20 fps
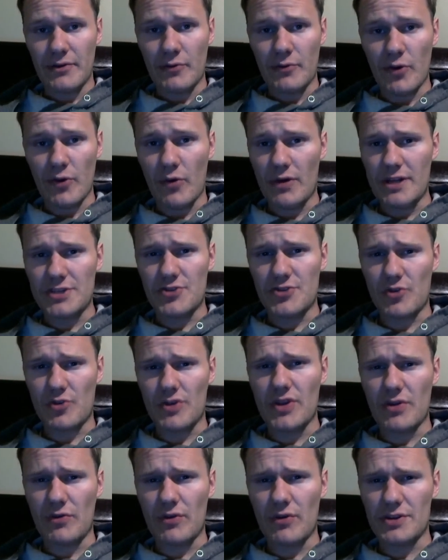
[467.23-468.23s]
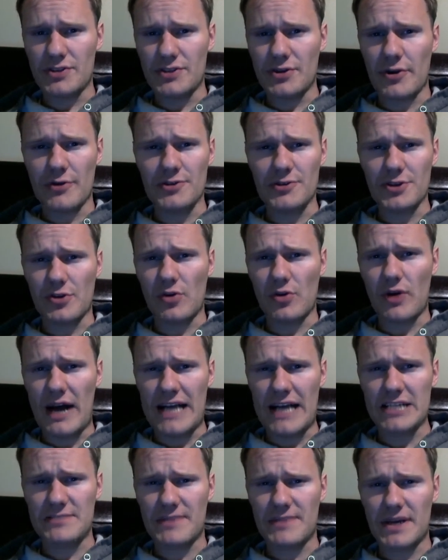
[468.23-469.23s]
Really enjoyed the liturgical
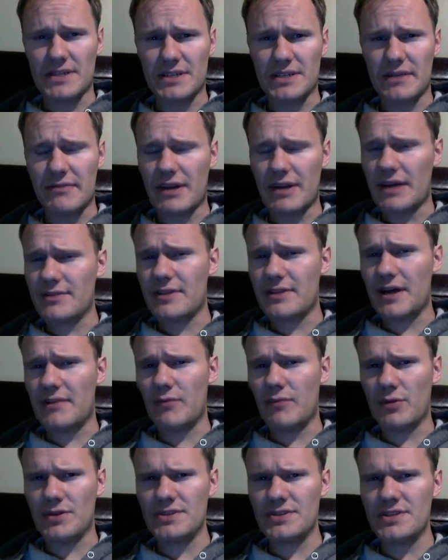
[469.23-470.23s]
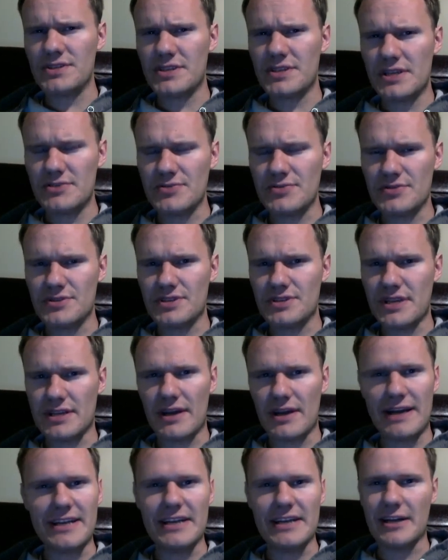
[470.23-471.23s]
aspect of it. I thought, well, this is
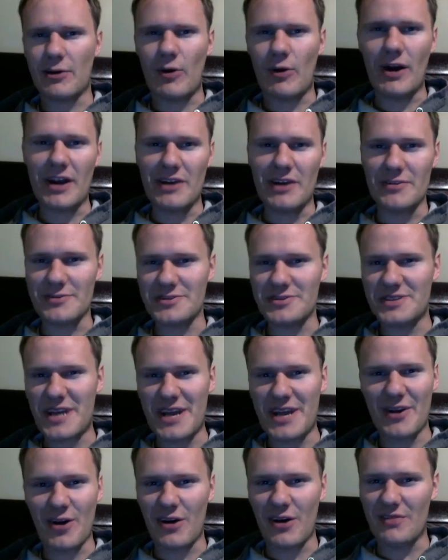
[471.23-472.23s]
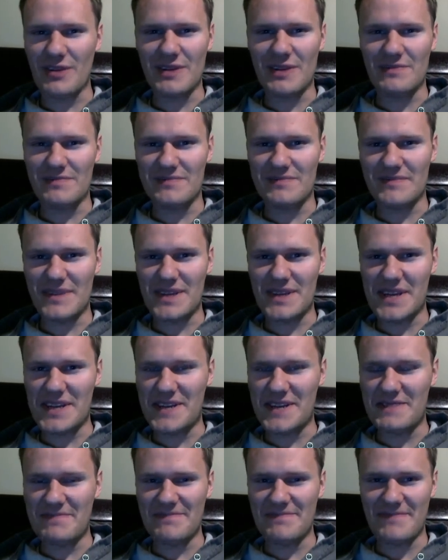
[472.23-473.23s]
interesting. I didn't quite understand all of it,
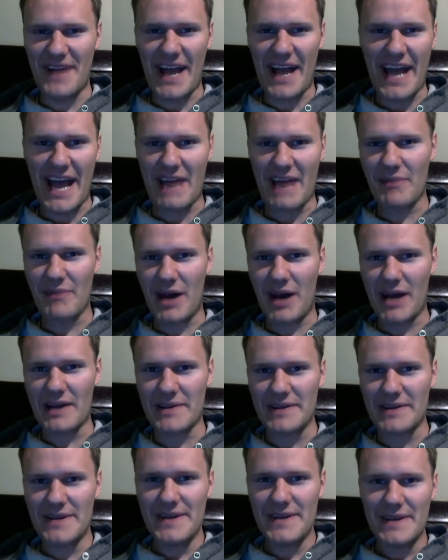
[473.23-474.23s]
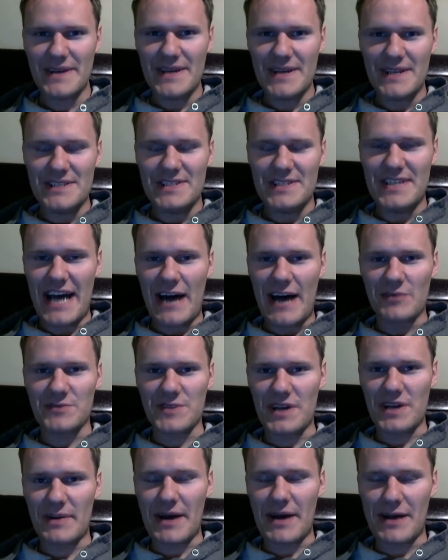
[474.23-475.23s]
and I had my doubts
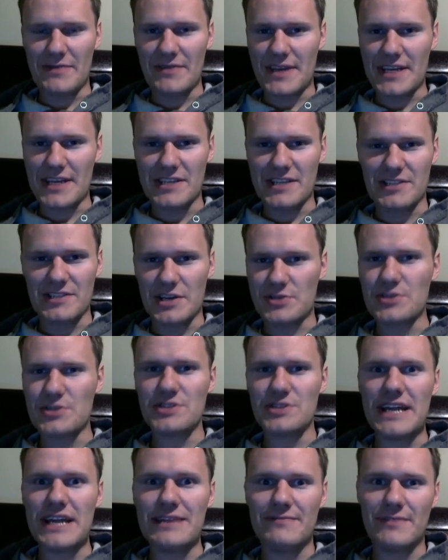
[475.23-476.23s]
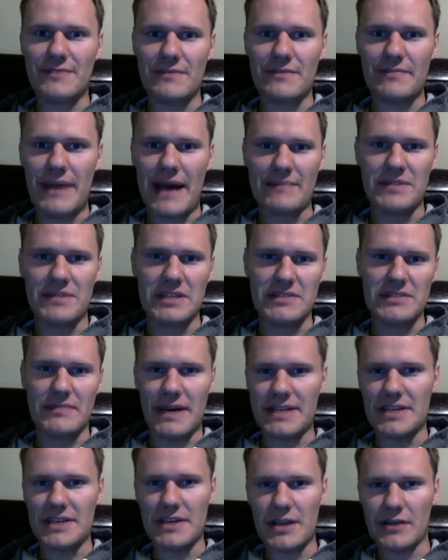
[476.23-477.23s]
about things such as infant baptism.
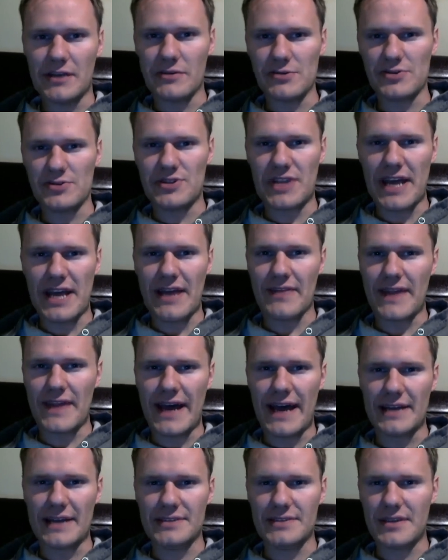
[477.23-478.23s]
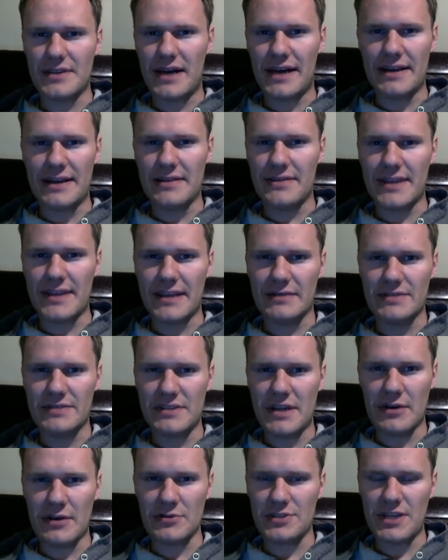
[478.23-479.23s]
I didn't understand that. I didn't
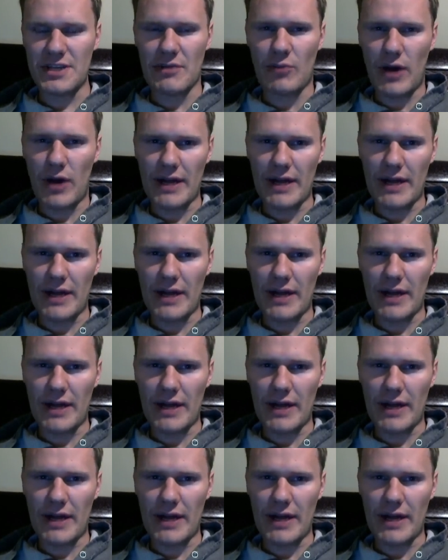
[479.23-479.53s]
understand